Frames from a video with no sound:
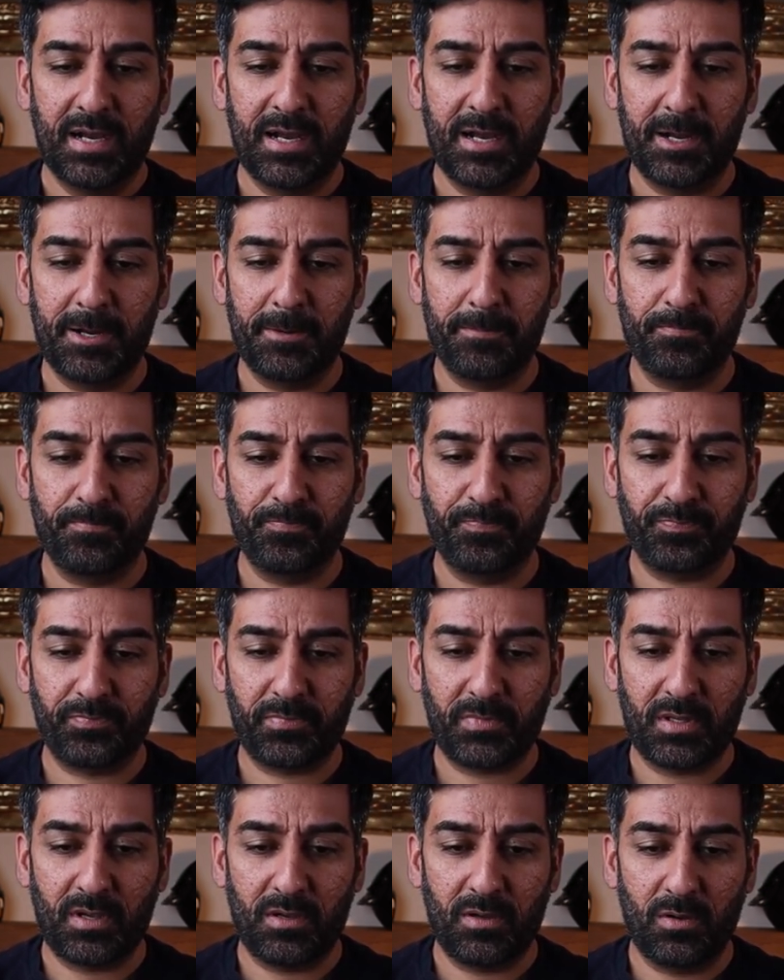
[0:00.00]
Um,
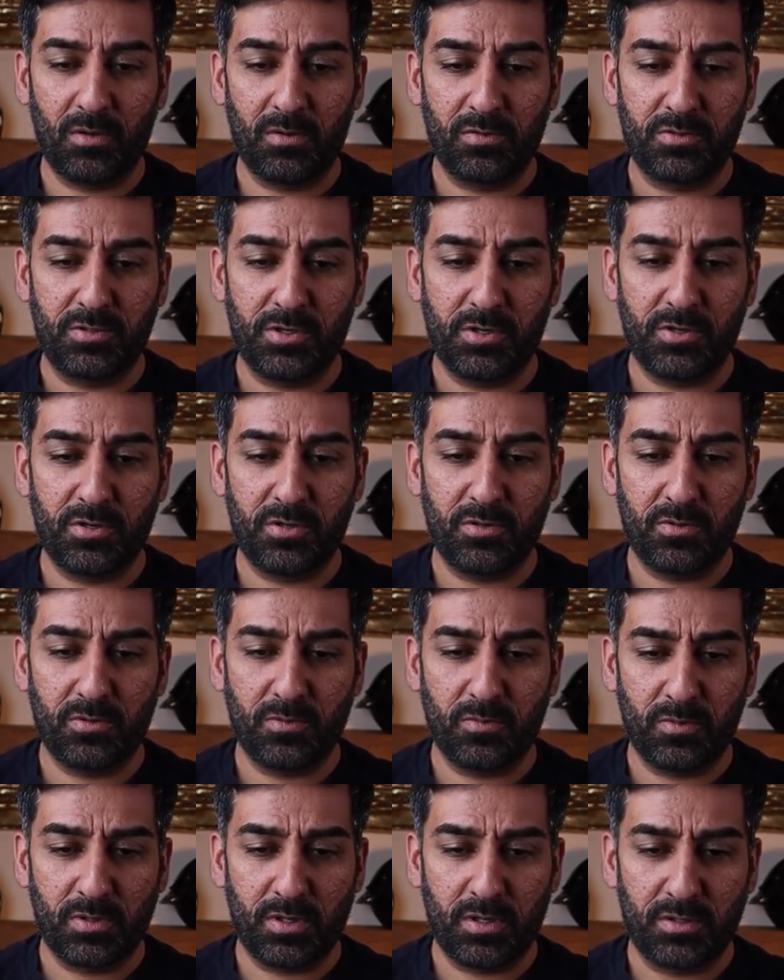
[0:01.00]
do
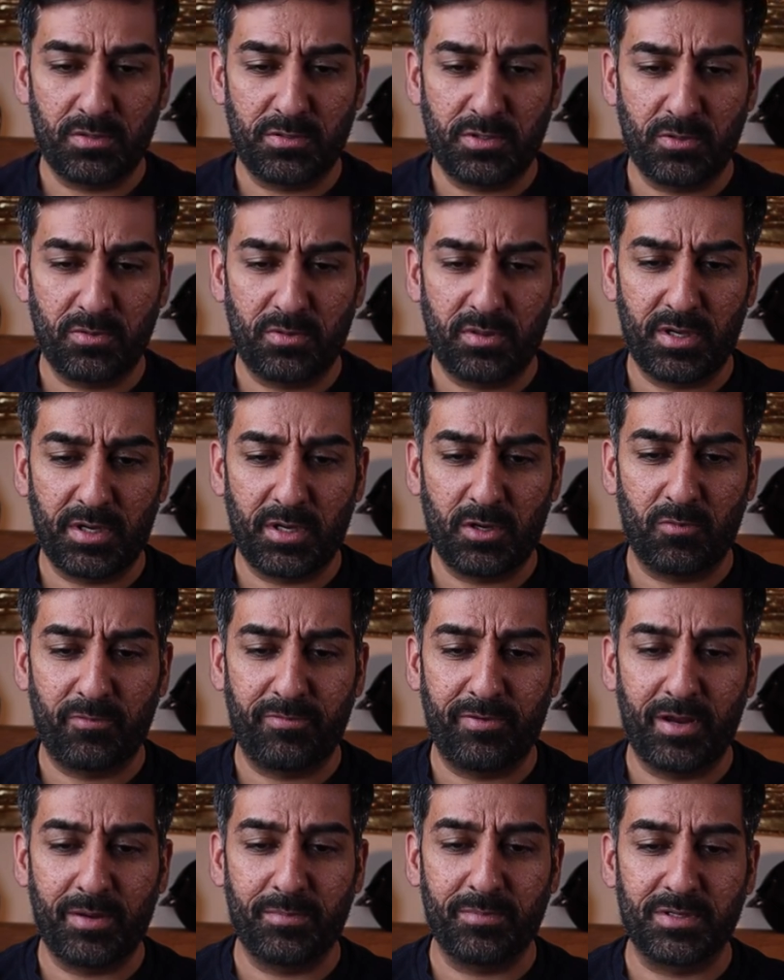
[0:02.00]
you uh, do you think you're
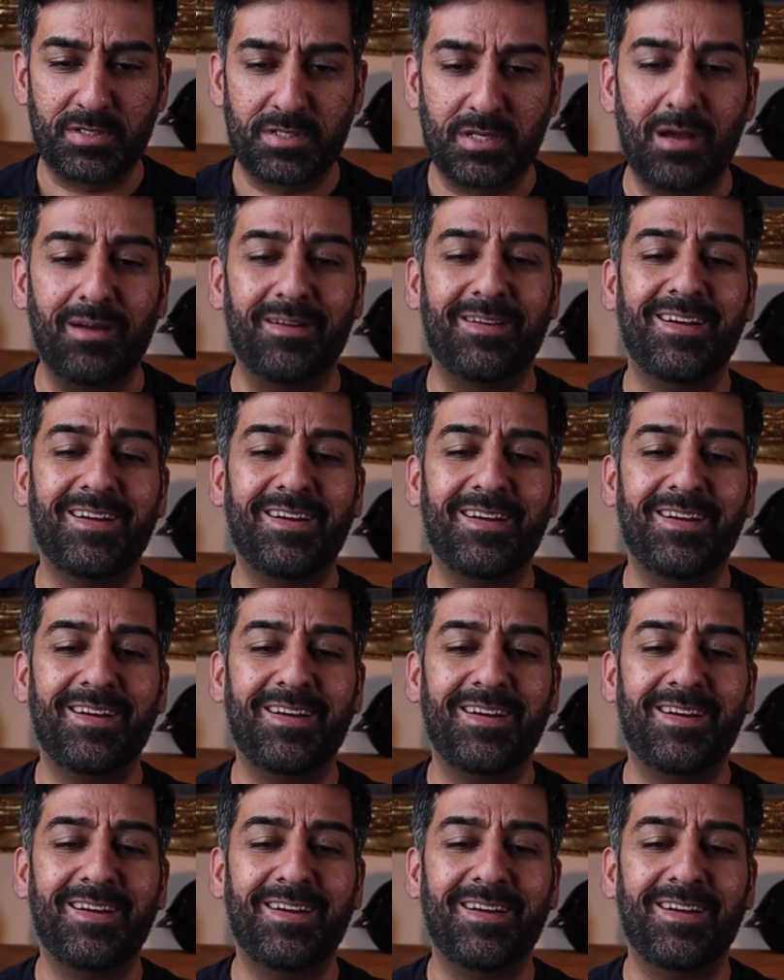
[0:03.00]
famous?